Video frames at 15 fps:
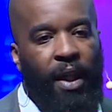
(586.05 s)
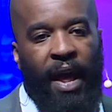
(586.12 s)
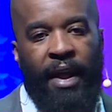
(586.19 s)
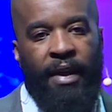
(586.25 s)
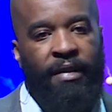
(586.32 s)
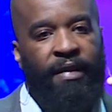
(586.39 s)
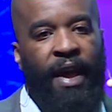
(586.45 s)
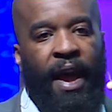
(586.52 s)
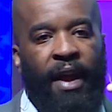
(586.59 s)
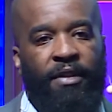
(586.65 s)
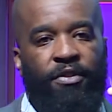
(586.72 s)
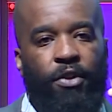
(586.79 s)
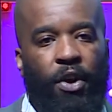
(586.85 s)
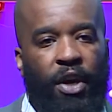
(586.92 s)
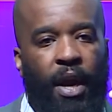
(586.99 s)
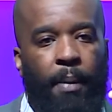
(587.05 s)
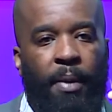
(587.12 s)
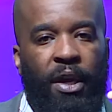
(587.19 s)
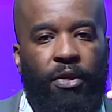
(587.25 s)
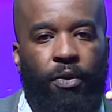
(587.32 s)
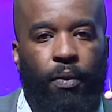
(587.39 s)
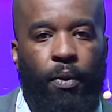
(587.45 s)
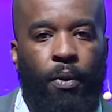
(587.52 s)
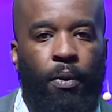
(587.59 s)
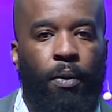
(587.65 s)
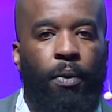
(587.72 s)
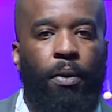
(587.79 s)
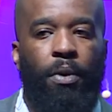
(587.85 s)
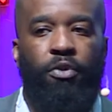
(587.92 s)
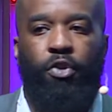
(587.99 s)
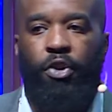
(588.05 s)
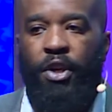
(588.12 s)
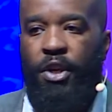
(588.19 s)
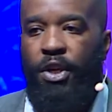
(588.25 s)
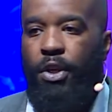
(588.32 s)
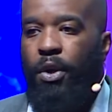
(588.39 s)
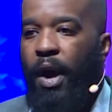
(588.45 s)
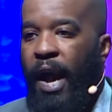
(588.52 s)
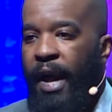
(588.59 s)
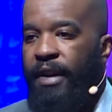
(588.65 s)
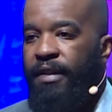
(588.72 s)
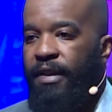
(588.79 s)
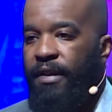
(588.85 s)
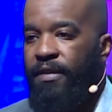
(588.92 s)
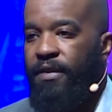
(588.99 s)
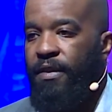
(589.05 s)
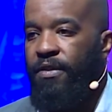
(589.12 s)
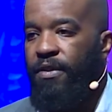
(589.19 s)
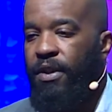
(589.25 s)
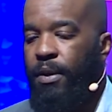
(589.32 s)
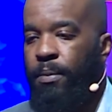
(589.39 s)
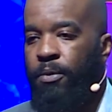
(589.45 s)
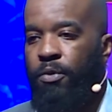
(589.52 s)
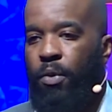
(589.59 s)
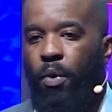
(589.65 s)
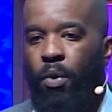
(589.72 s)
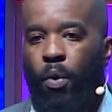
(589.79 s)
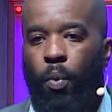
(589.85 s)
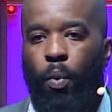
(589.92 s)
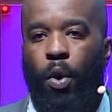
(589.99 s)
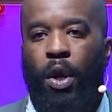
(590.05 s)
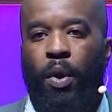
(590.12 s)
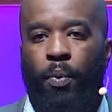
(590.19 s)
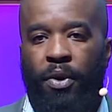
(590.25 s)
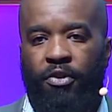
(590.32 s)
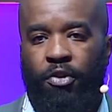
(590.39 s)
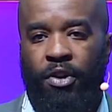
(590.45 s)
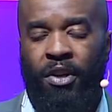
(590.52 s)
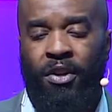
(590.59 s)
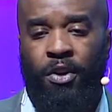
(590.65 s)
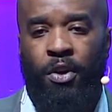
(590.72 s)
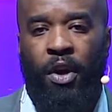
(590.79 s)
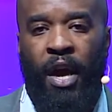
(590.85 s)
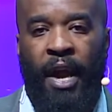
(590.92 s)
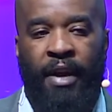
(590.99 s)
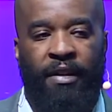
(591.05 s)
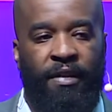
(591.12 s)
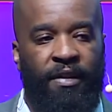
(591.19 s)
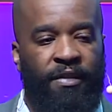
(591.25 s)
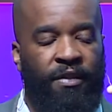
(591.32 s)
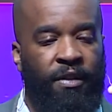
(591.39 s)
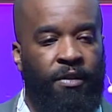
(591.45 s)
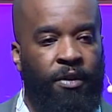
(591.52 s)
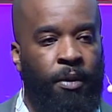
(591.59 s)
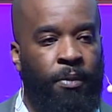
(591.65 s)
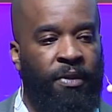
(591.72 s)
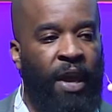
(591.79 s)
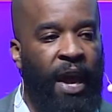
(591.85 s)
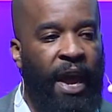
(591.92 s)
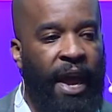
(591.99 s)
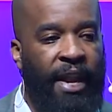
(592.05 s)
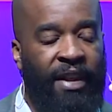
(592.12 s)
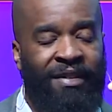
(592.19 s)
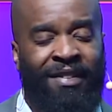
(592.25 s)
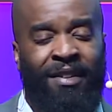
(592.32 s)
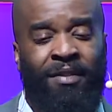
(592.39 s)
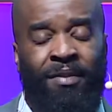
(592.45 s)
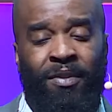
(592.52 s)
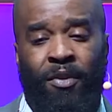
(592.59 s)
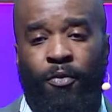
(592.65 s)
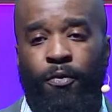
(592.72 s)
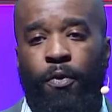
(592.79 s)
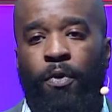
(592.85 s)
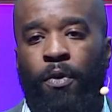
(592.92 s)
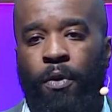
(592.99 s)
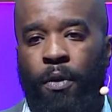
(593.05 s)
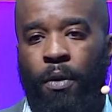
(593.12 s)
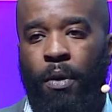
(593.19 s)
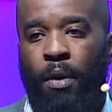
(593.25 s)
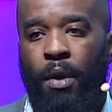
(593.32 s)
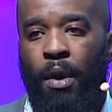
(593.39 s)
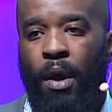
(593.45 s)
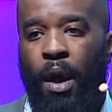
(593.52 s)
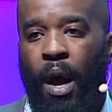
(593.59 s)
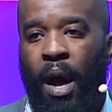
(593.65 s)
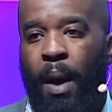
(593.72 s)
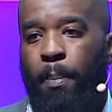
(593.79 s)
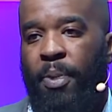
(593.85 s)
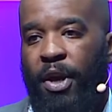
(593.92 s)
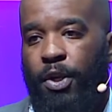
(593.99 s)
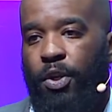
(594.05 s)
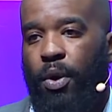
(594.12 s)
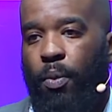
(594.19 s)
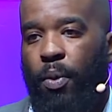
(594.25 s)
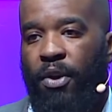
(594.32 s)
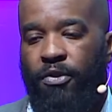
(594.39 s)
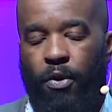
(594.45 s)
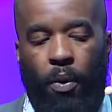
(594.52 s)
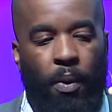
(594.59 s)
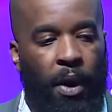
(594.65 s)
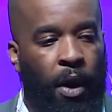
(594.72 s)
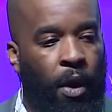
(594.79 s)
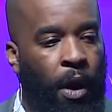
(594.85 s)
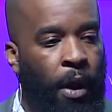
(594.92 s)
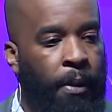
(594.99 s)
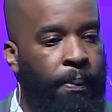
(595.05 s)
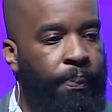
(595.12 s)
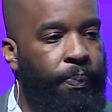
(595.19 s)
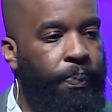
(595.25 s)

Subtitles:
a lot of attacks, they're coming through traditional IT systems or they're working with traditional IT systems. And this gives us a full picture of what's going on.